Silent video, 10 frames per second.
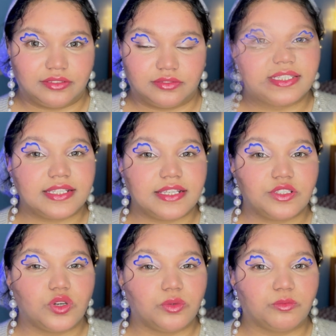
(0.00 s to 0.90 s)
This is
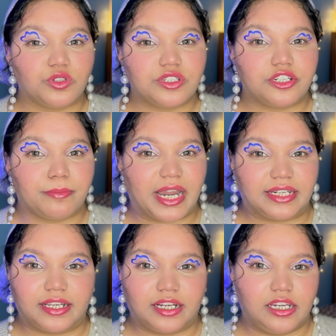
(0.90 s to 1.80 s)
your most
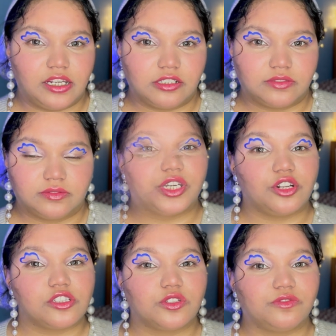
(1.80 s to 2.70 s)
dramatic color. You can
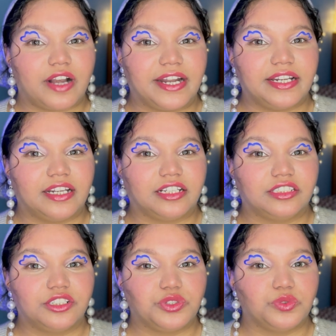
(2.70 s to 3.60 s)
also find
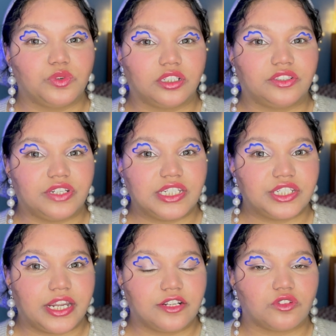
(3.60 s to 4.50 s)
another 2 or 3
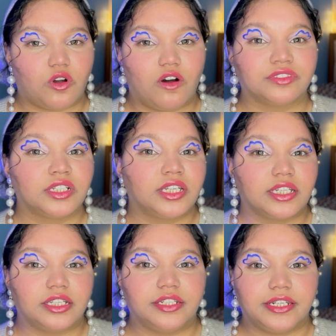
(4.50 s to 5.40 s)
shades of
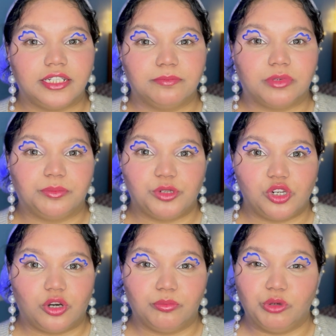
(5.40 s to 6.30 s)
green, purple,
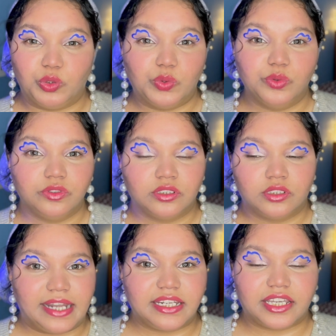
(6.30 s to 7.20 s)
or blue.
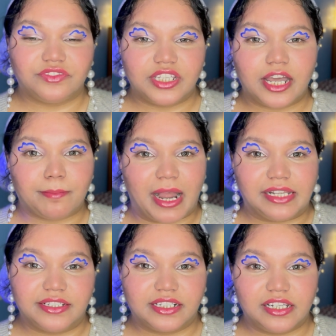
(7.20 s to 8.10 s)
And if they are
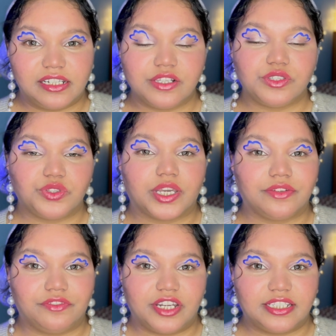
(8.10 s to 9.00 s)
milder colors, you
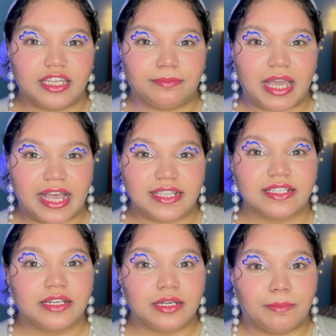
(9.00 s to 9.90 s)
can wear them as
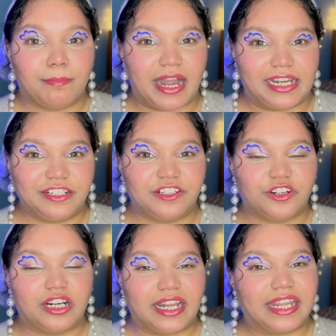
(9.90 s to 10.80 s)
milder
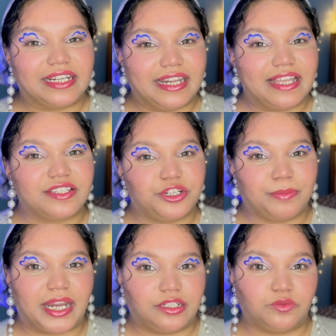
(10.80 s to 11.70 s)
or like less
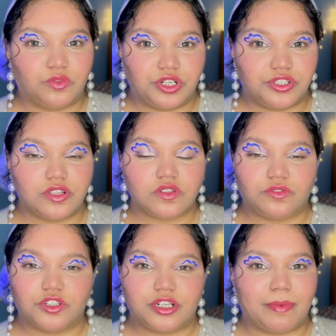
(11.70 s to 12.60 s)
dramatic versions of
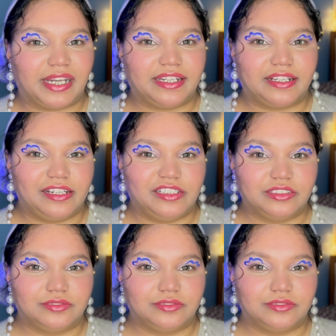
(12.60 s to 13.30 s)
your dramatic color.